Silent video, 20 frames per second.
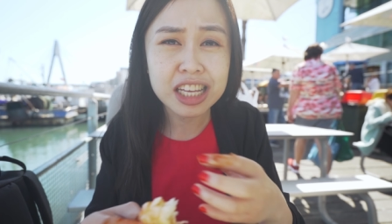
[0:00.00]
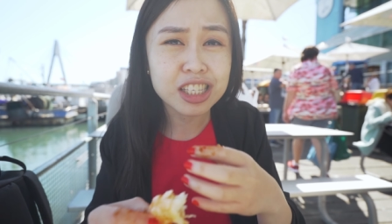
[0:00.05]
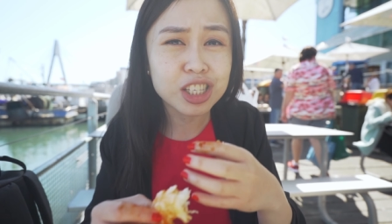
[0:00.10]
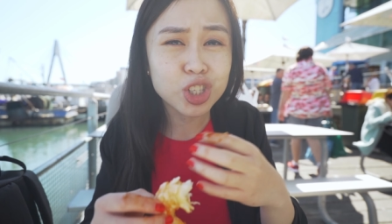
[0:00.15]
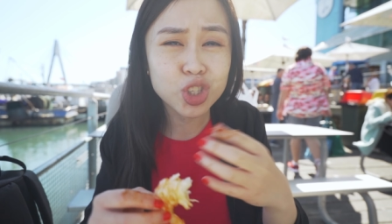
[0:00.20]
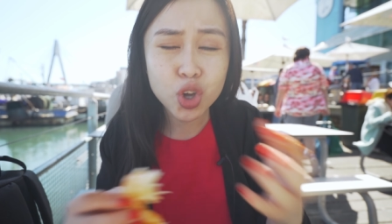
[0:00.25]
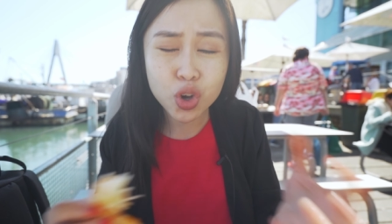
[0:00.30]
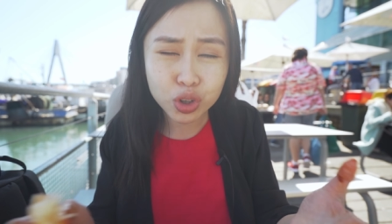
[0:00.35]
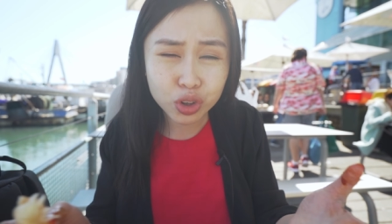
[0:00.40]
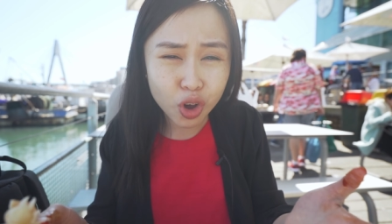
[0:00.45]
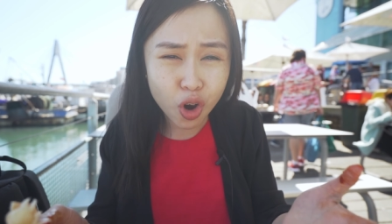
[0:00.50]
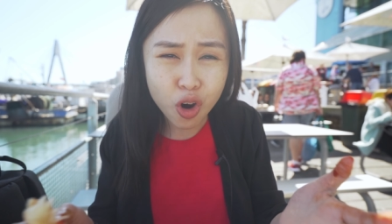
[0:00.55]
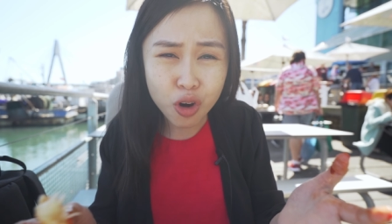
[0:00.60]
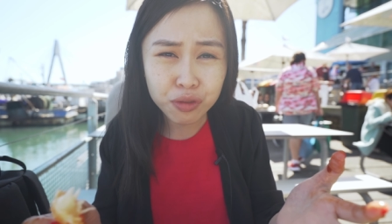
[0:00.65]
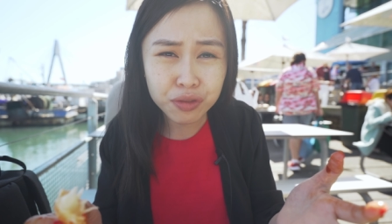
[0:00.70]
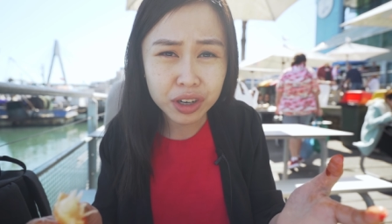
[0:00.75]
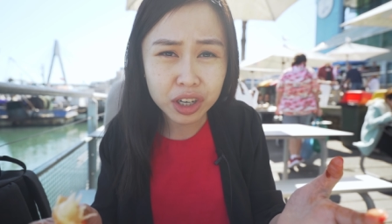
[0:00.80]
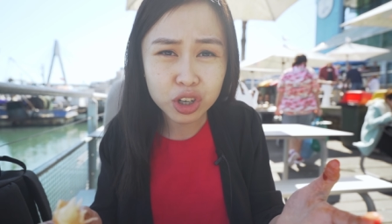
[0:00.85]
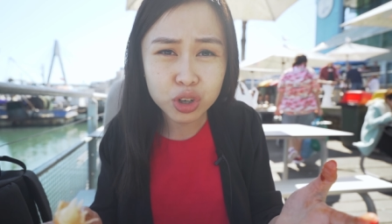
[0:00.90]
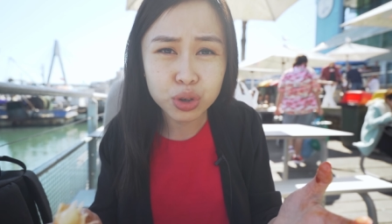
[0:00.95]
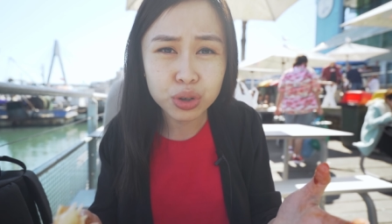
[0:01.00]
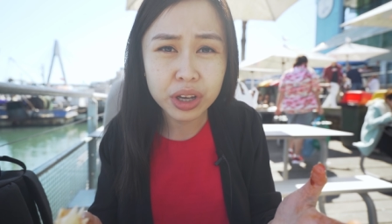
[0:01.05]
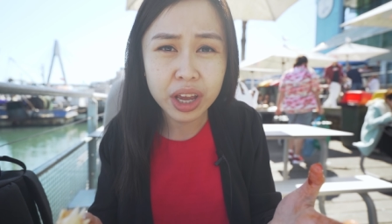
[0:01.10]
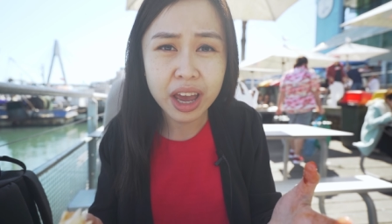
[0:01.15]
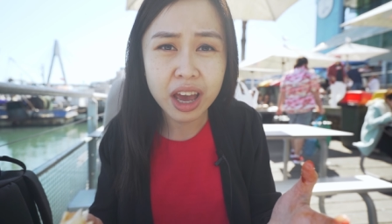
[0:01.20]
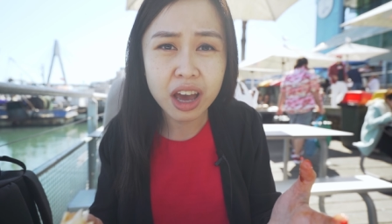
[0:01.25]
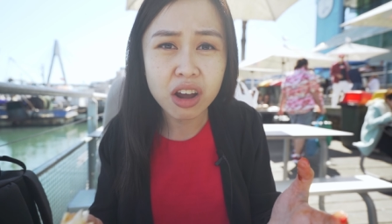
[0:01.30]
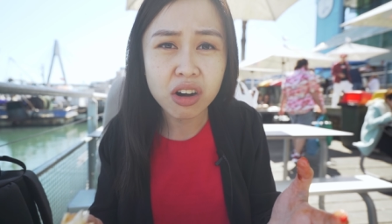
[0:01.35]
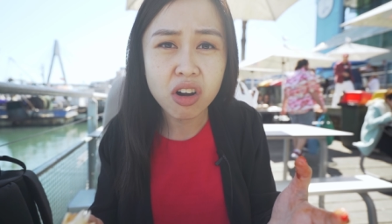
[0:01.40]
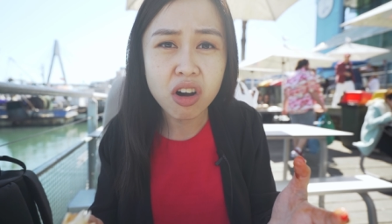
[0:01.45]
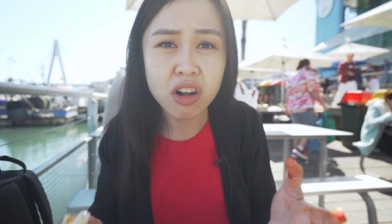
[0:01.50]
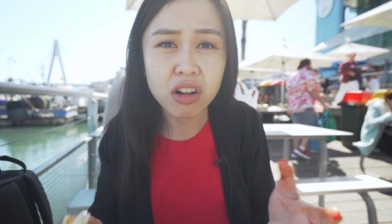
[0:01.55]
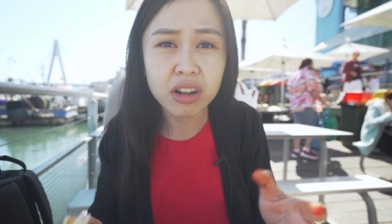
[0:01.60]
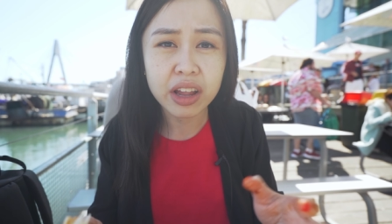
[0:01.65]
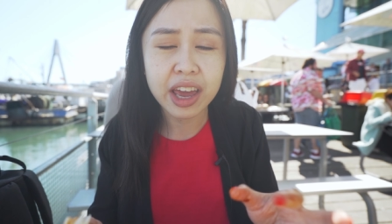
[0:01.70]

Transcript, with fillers: it's not overcooked at all.